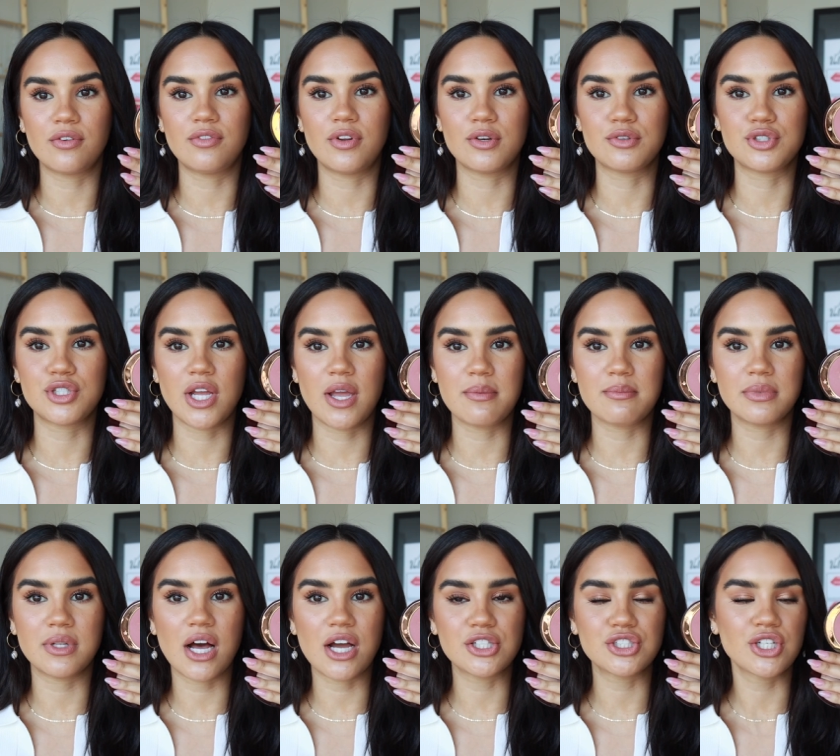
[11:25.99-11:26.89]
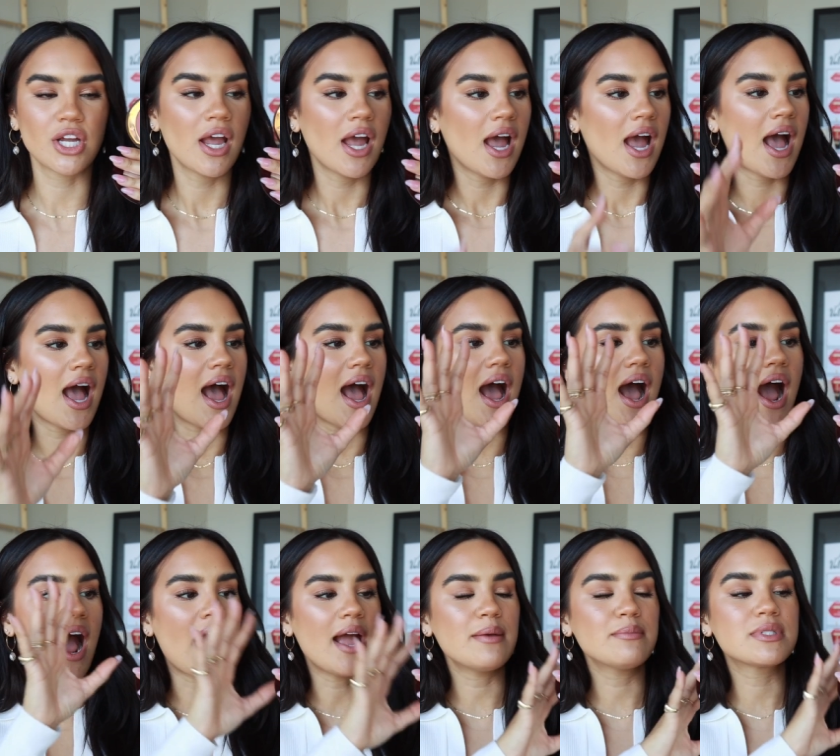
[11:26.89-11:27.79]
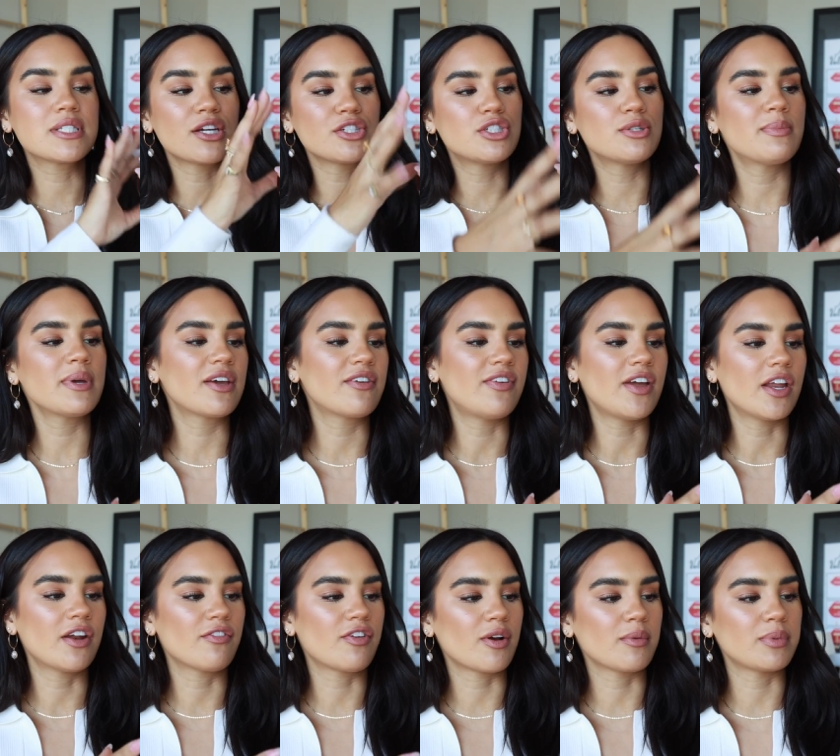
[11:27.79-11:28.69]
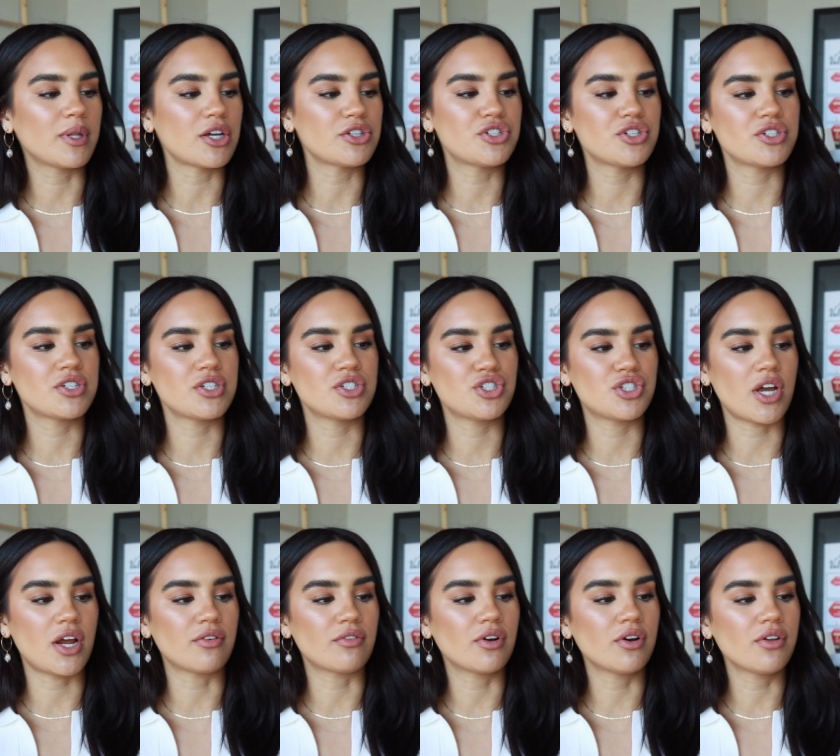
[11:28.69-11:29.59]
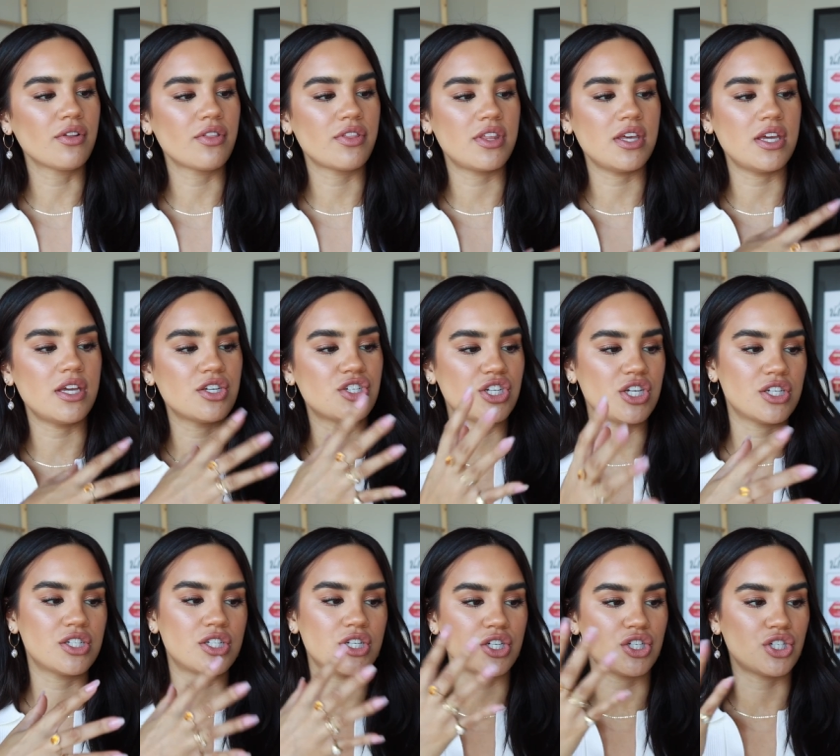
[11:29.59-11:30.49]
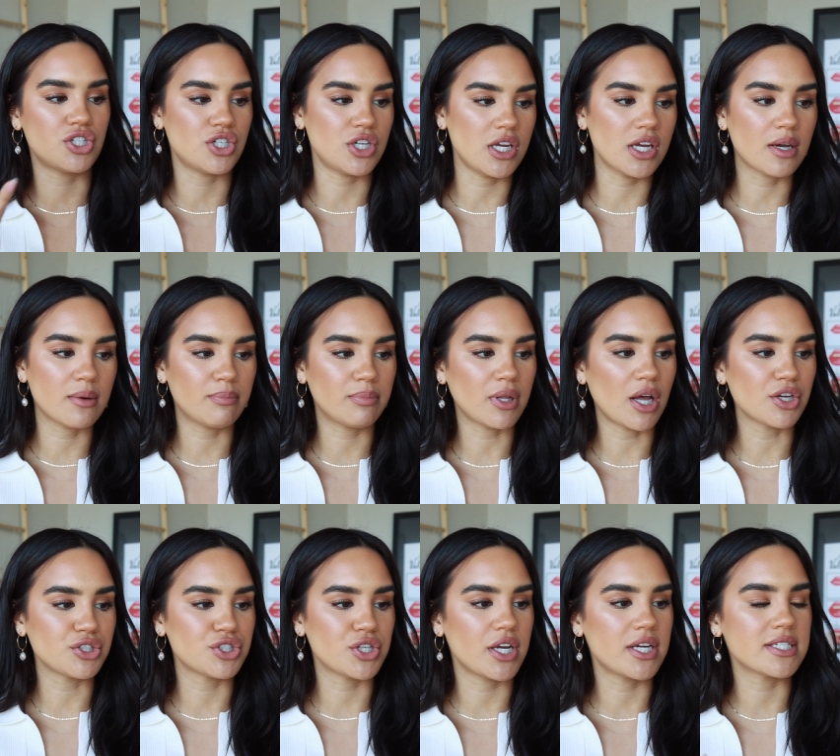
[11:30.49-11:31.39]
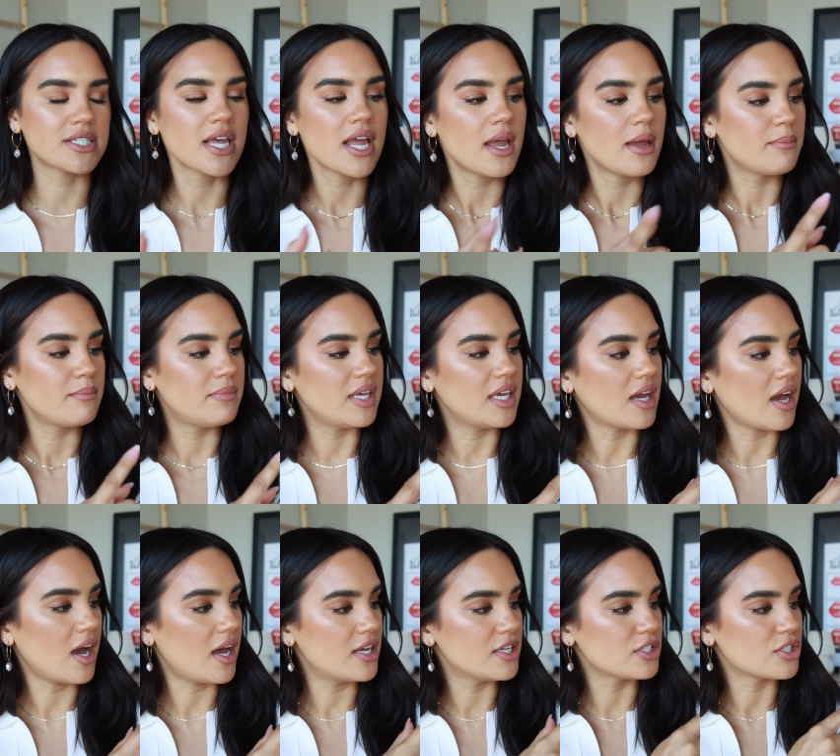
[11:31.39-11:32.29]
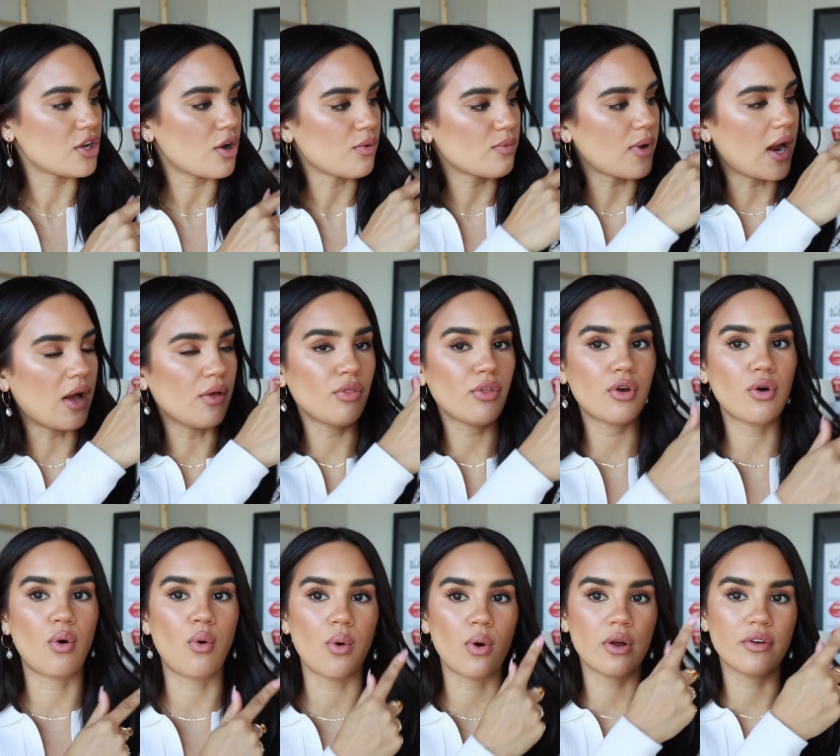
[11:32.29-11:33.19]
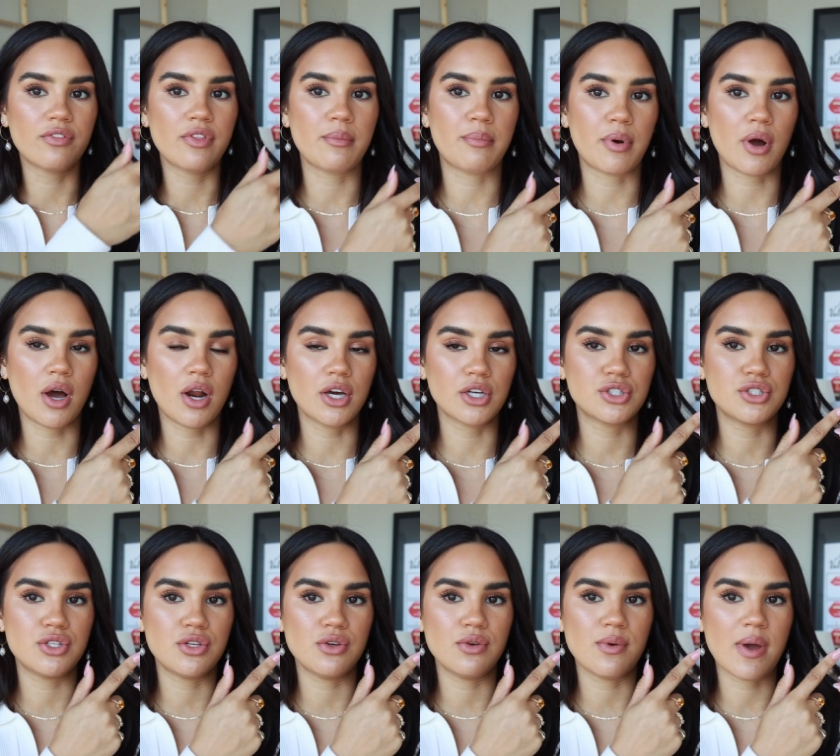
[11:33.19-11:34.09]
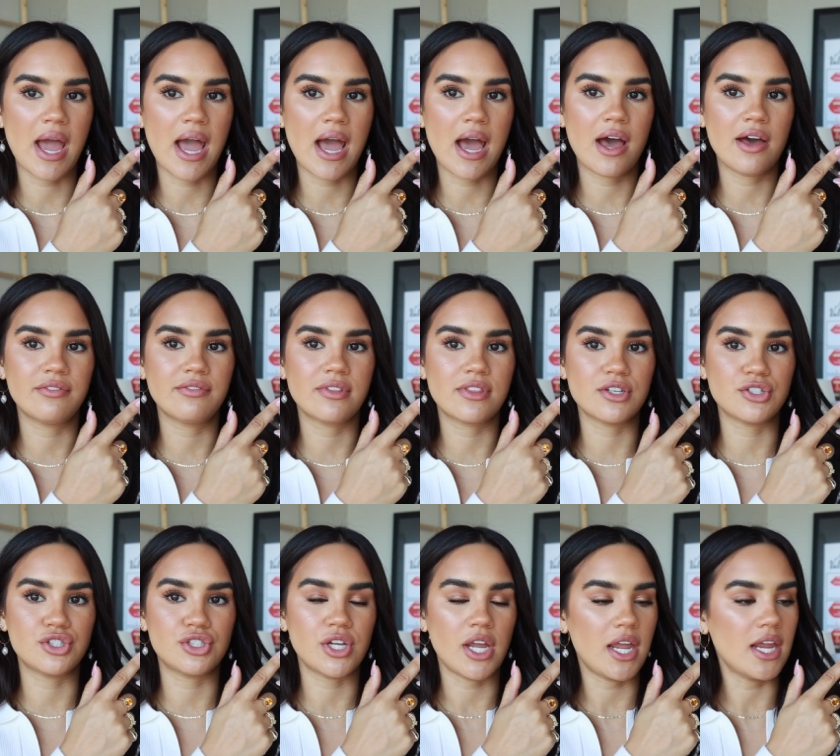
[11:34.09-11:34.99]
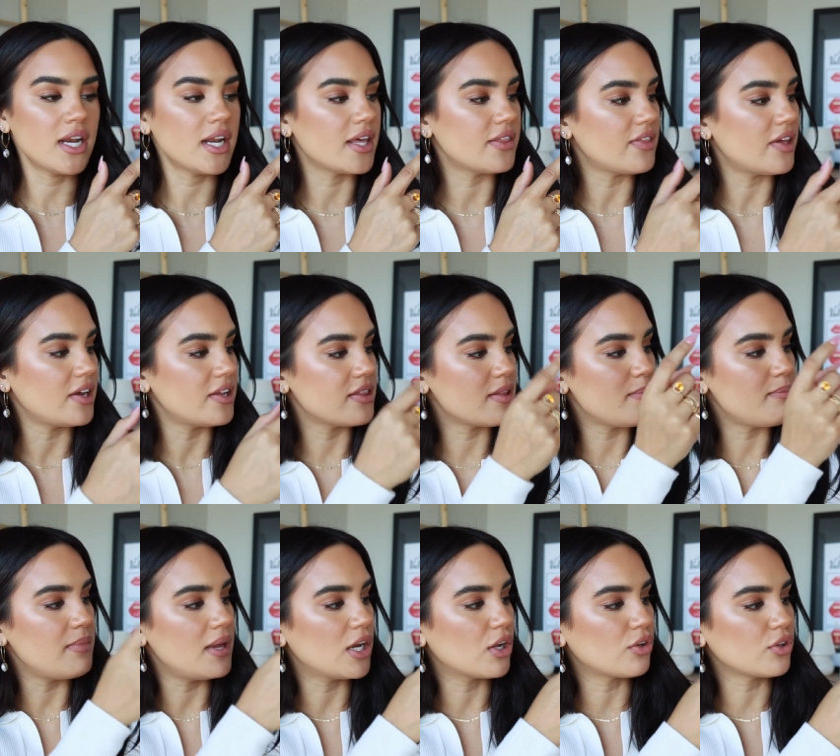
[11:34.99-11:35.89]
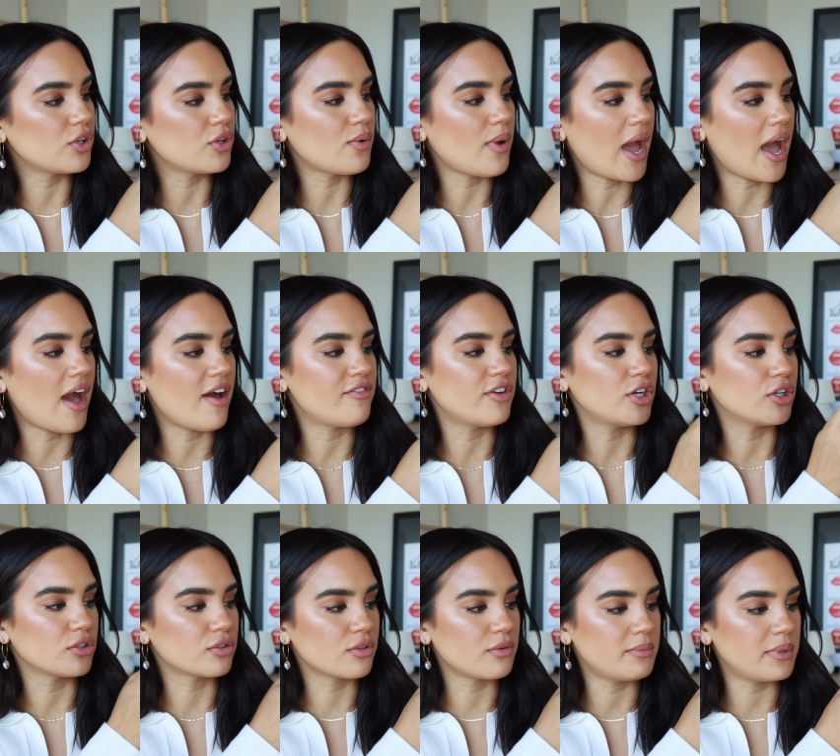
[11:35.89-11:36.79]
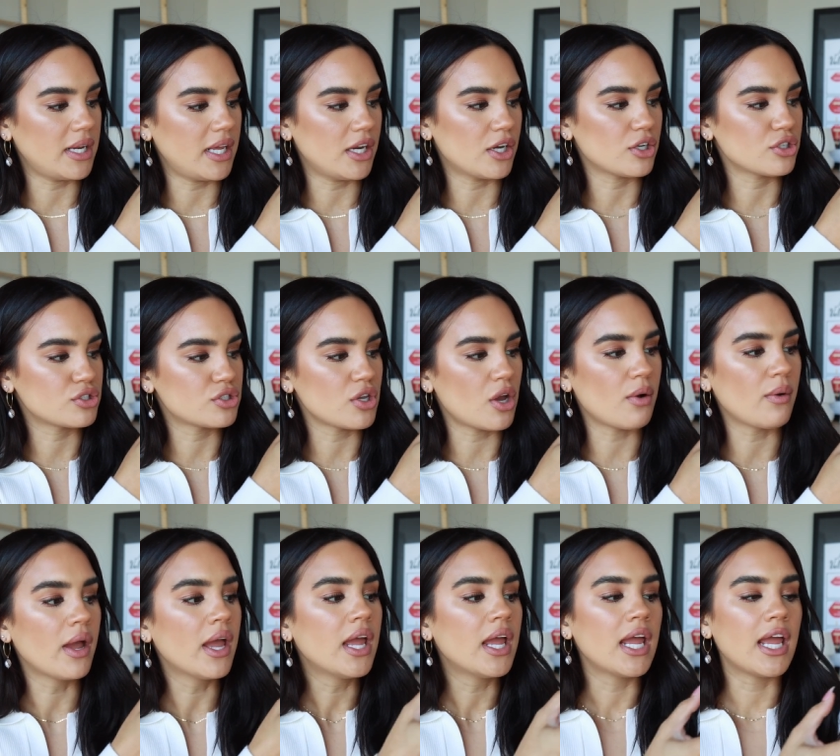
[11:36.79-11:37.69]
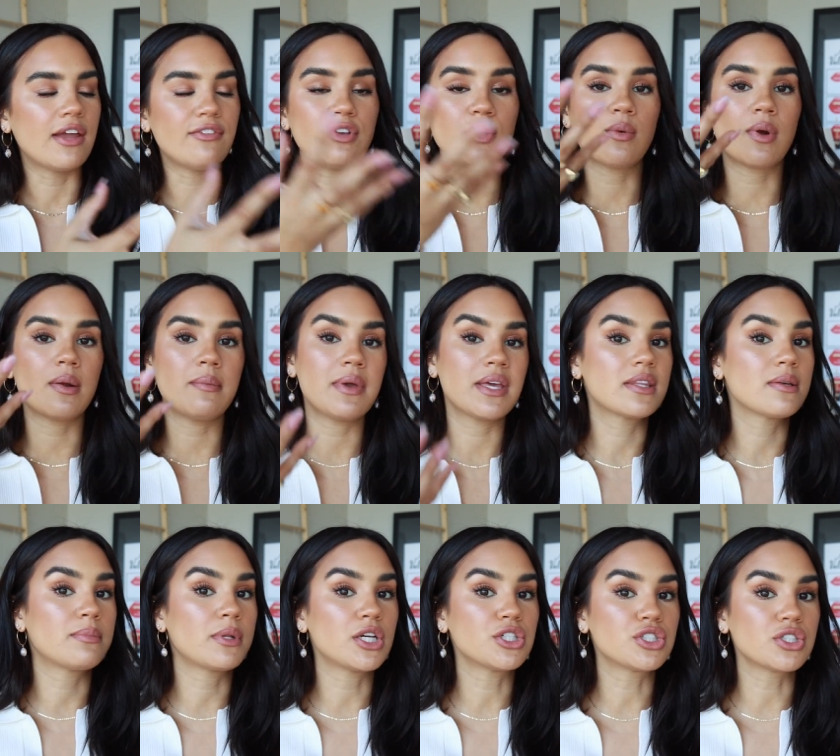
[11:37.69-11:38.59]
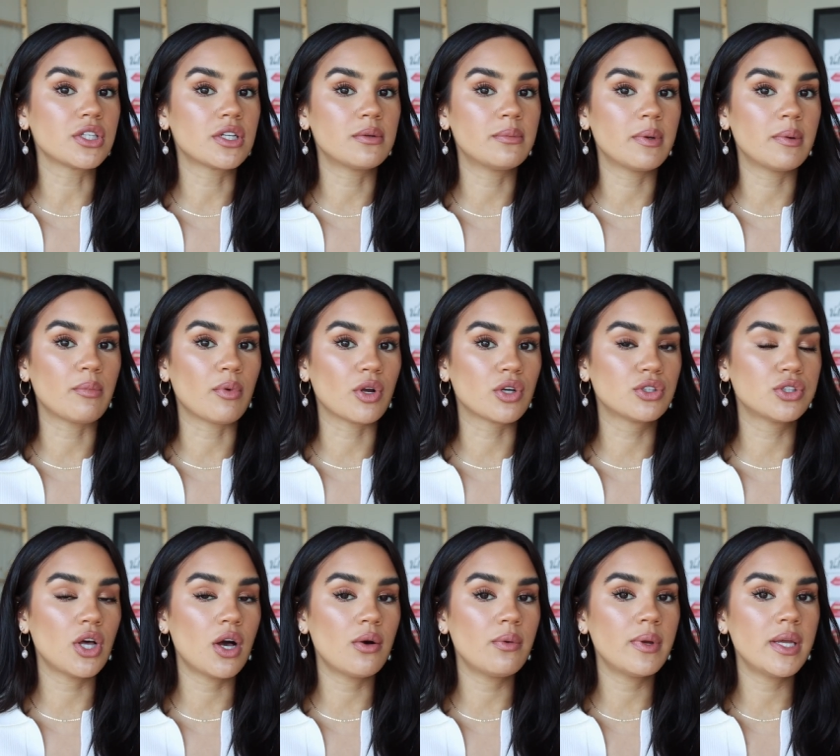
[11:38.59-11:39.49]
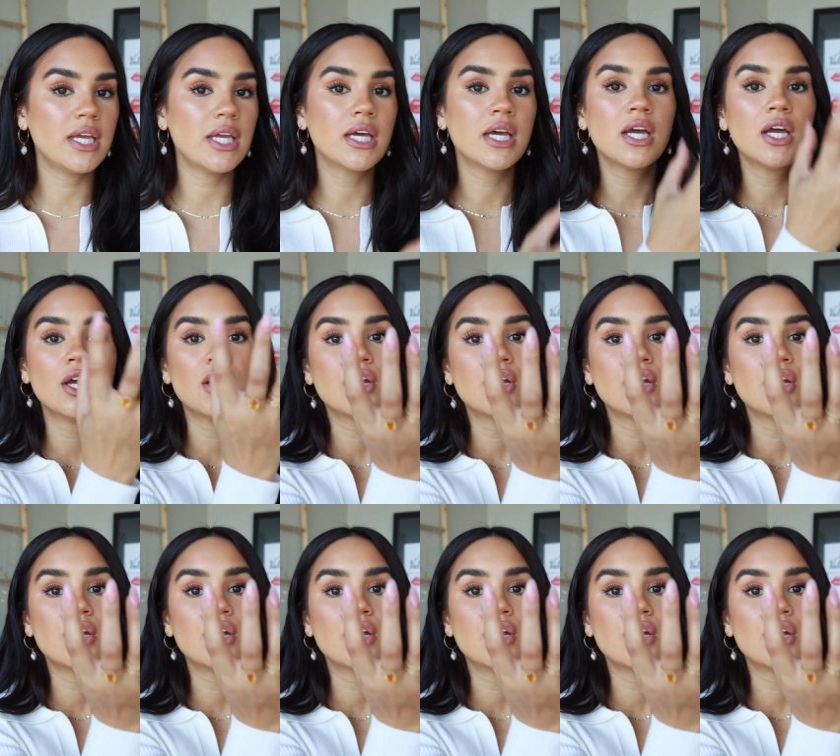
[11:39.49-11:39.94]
of No Shame blush. I am such a big fan of her blushes in general, the Cheek to Chic blushes, because around the core of the product you have the shade and then in the middle you have an illuminator. So if you want to make the blush a little bit more glowy,